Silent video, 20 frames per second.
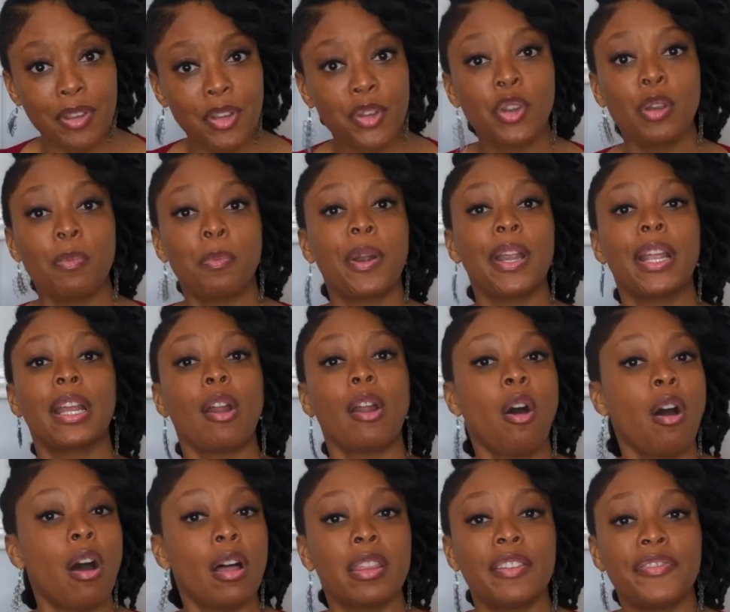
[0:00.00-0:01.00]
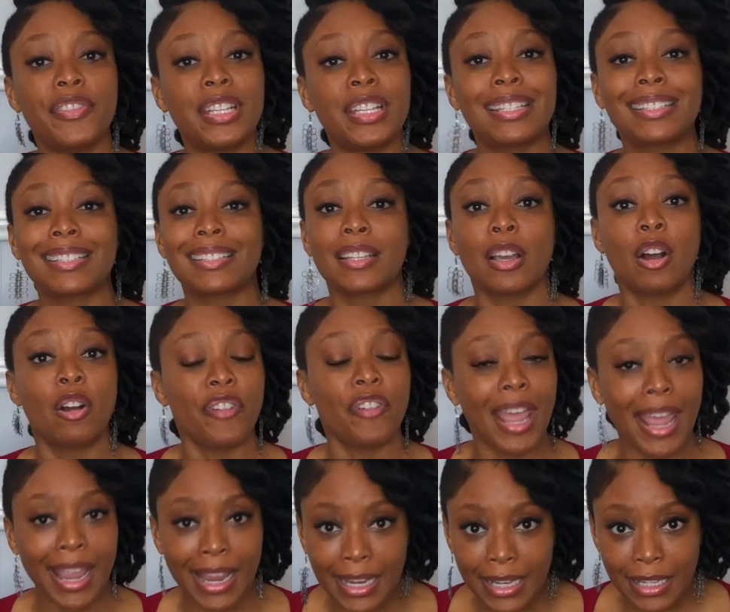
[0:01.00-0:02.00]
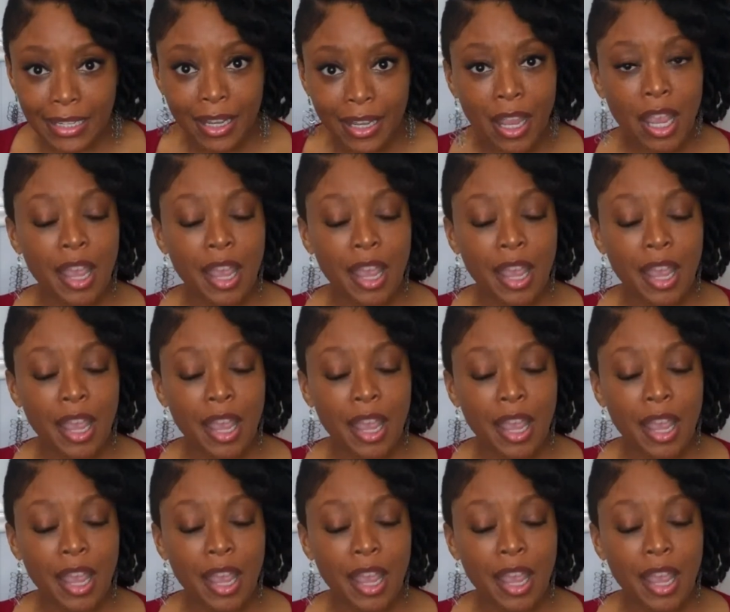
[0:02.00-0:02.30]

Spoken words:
You're bringing all of this self-hate